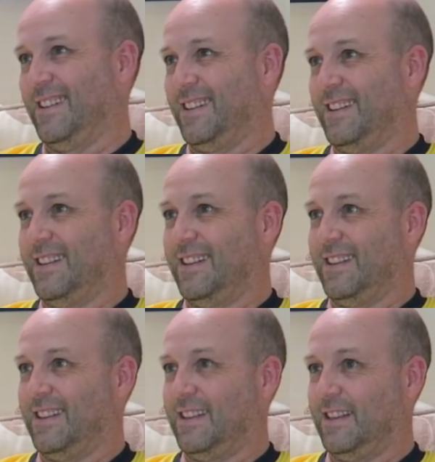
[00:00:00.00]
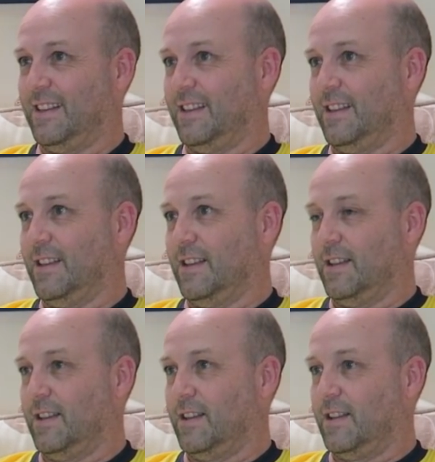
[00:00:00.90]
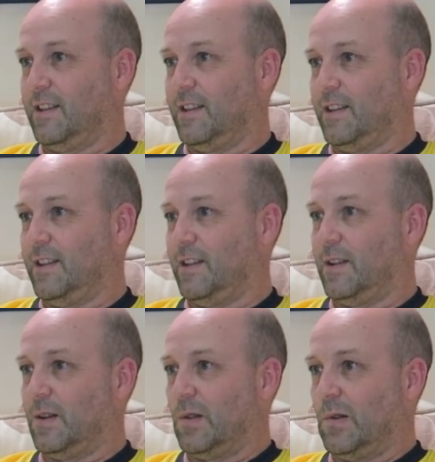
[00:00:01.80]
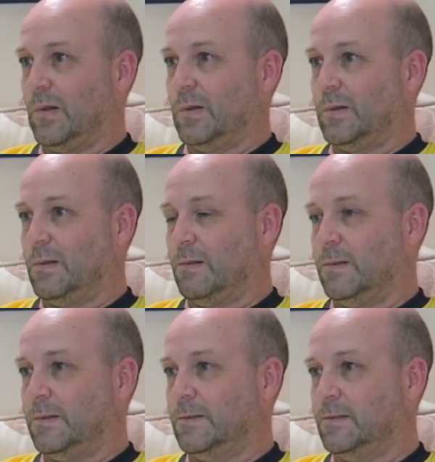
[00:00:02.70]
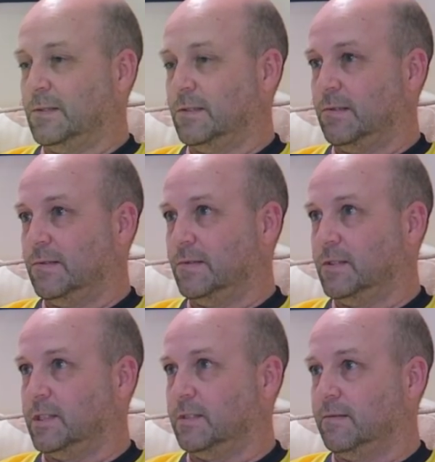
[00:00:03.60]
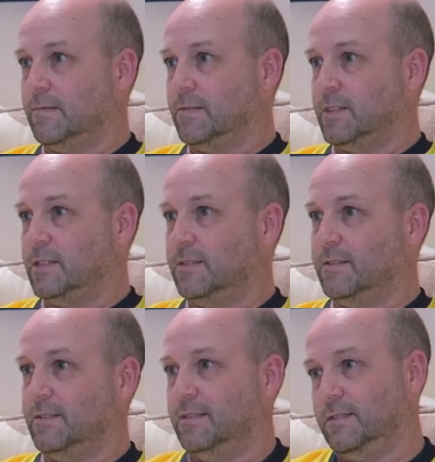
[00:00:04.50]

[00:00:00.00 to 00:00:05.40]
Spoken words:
(not speaking)